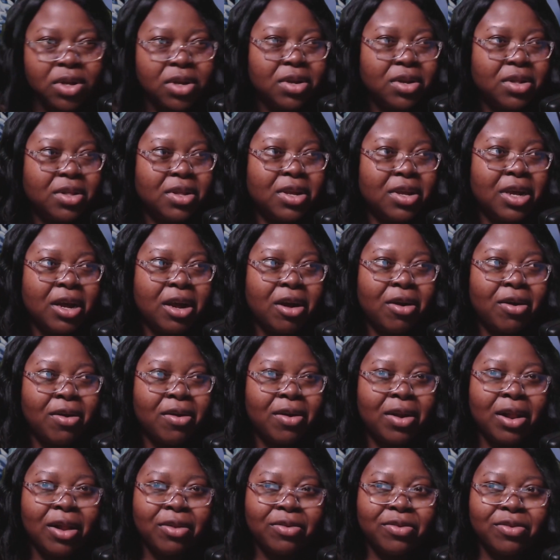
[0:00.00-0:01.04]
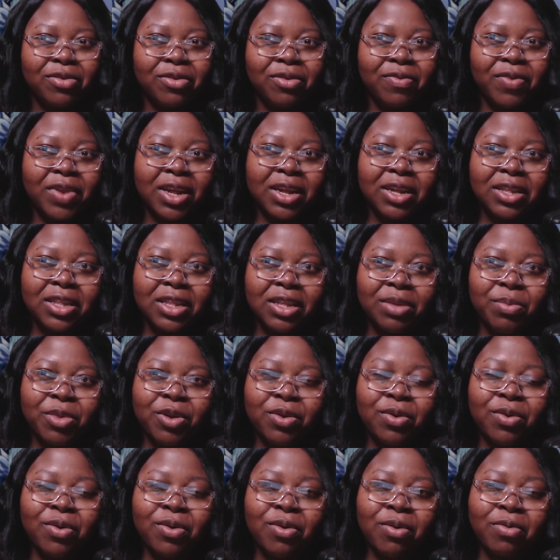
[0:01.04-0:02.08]
They all are sort of like
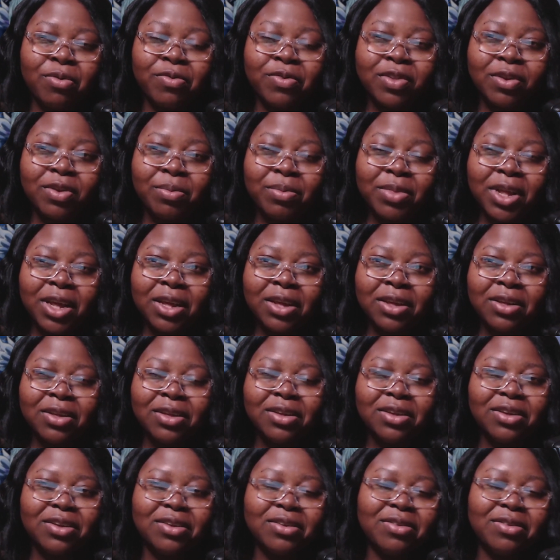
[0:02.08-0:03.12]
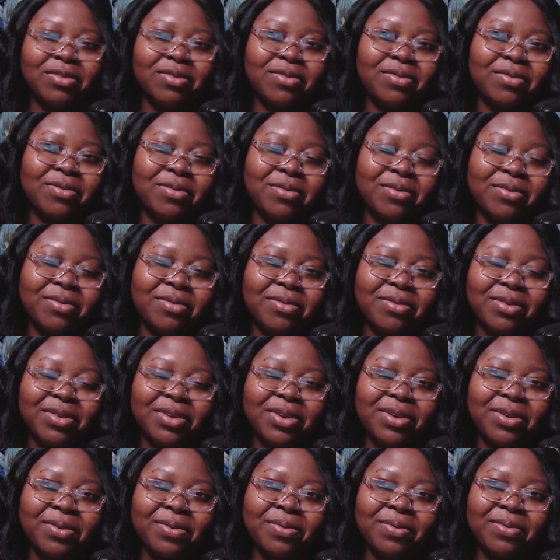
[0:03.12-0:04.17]
demon lord of something, so
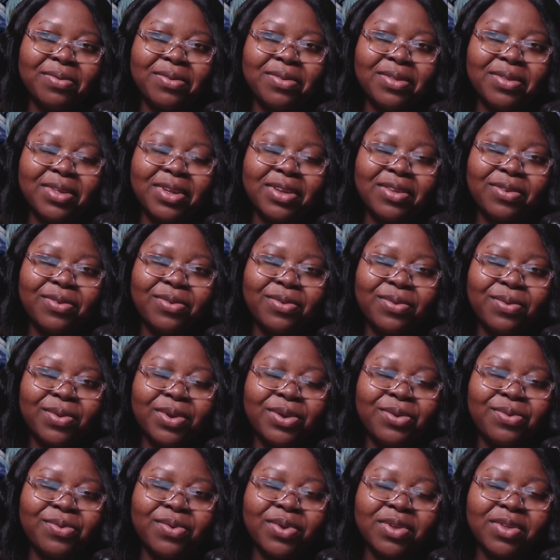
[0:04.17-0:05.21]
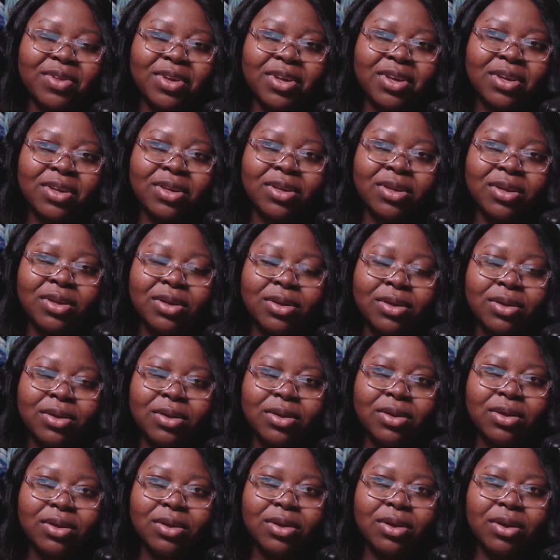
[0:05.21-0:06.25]
you know, that's also interesting.
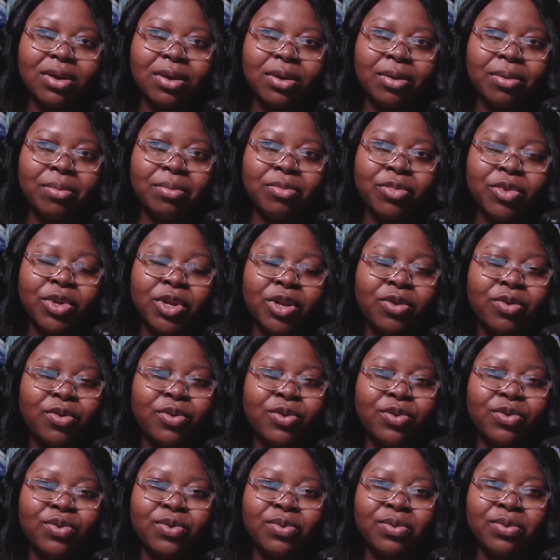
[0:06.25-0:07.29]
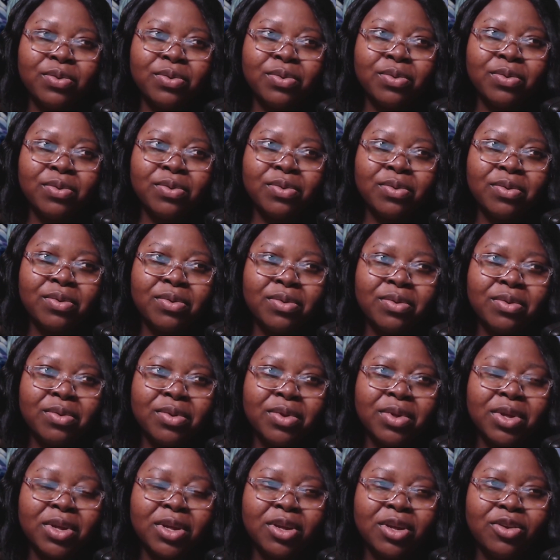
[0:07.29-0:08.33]
In order to,
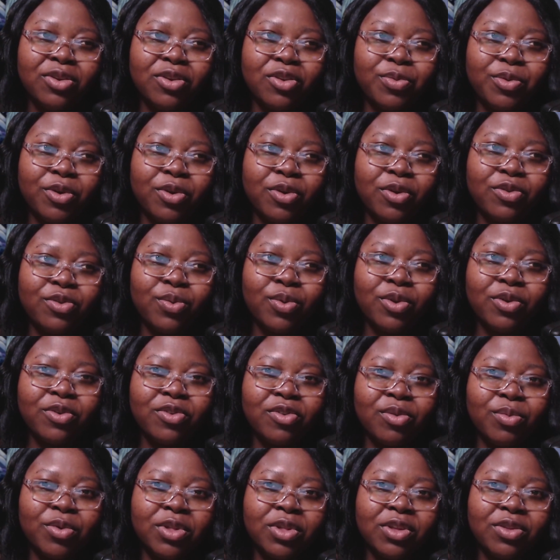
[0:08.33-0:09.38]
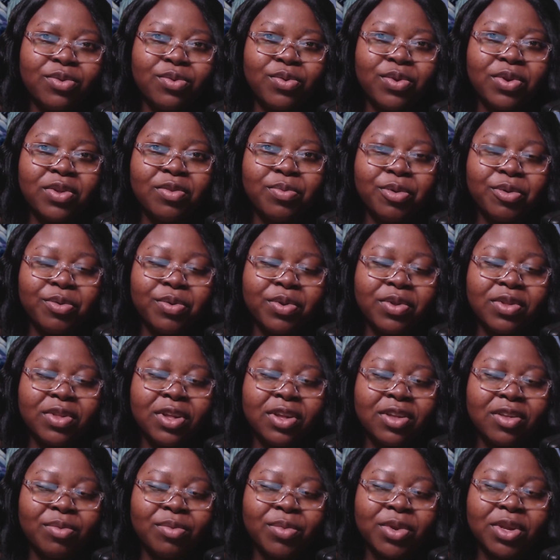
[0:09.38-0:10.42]
just because you want to summon these great spirits
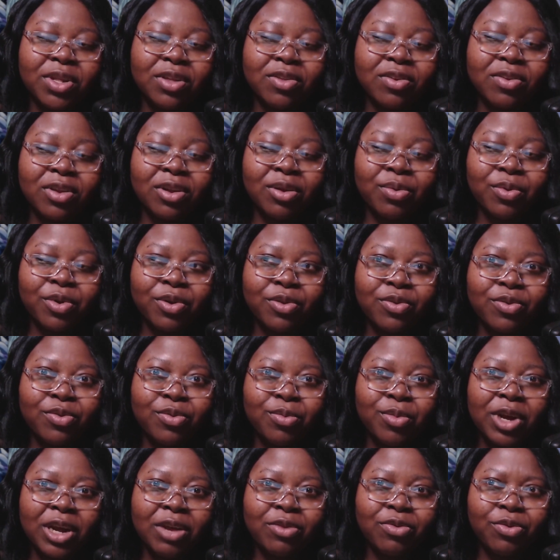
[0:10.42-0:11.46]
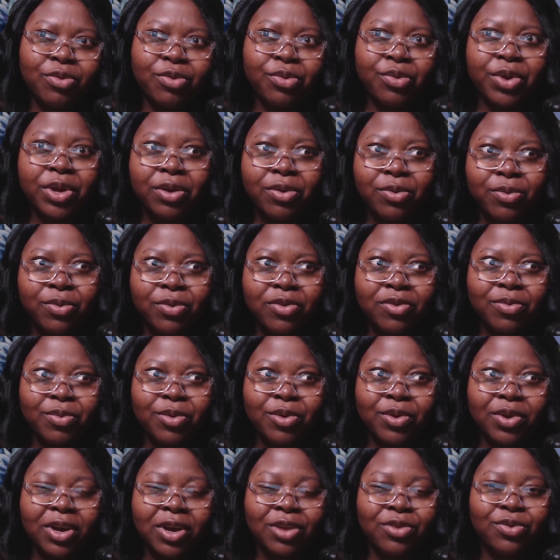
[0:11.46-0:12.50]
doesn't mean it's gonna work, so you might have to create your own
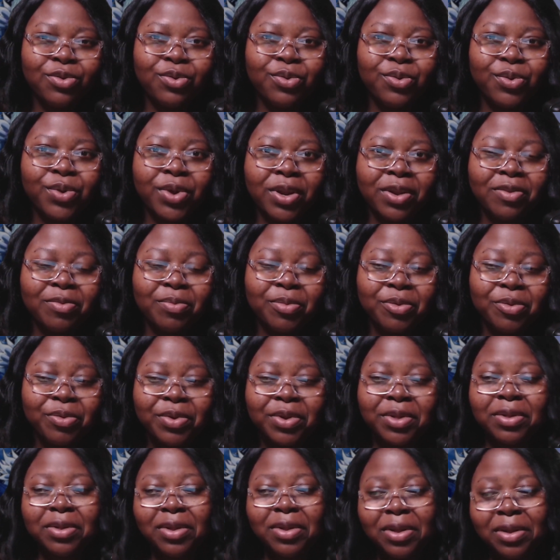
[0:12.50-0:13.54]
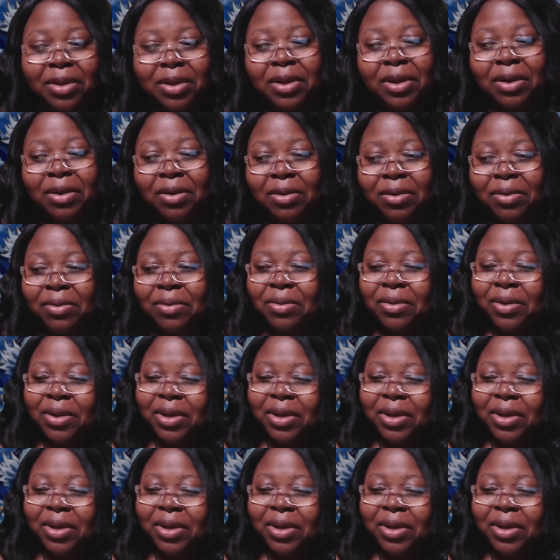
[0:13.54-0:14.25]
spirit. How do you create a spirit? I don't know,